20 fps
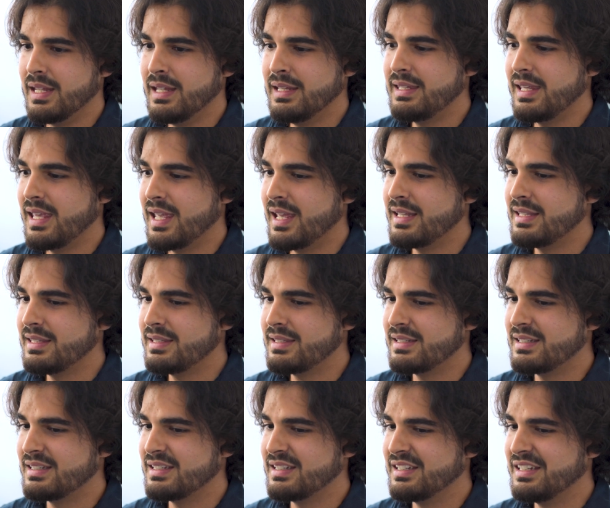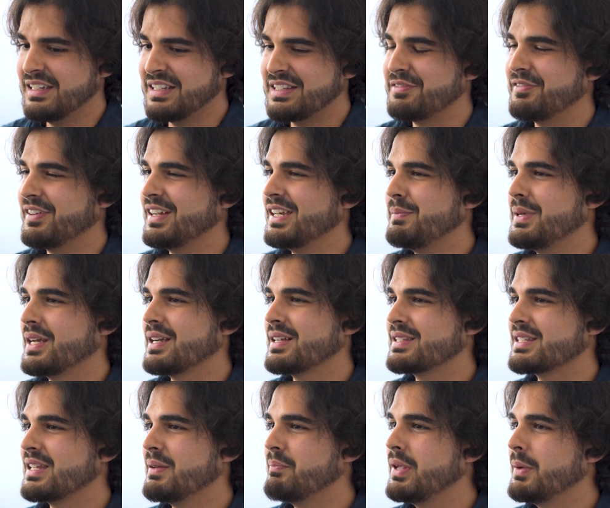In the end, it's funny
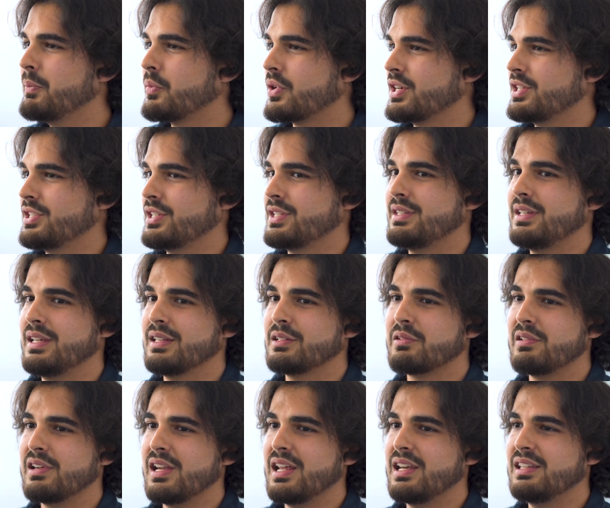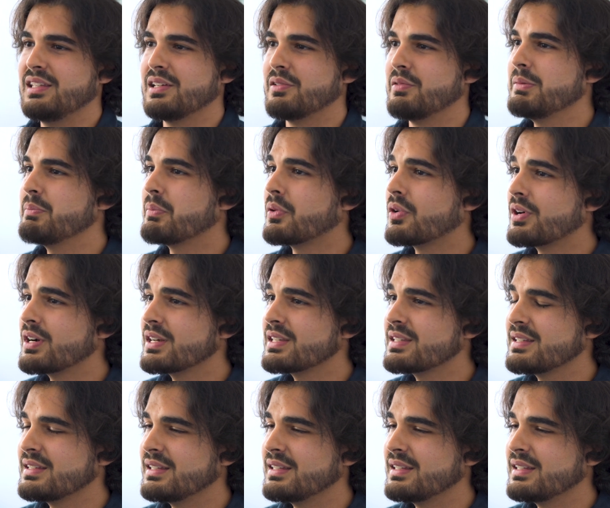because some people are just then creating the reports,